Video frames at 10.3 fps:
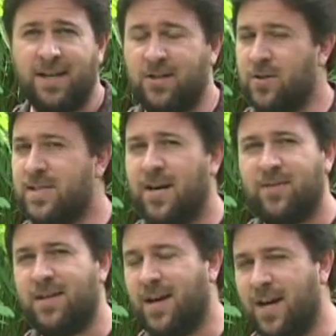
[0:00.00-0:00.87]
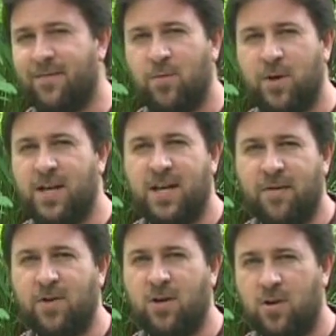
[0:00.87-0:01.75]
It turns out that not everybody in
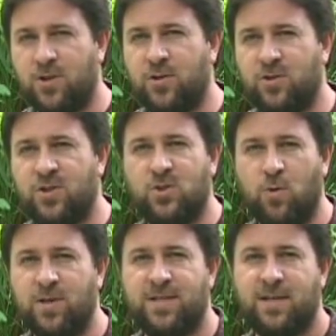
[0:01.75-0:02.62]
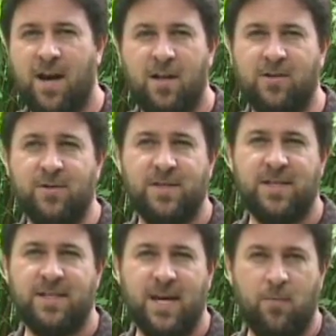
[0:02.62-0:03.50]
every culture sorts colors
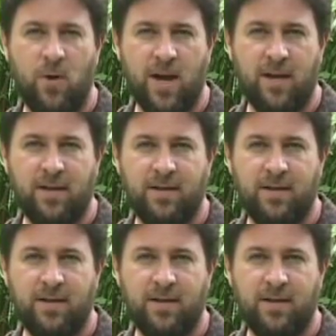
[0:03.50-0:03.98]
the same way.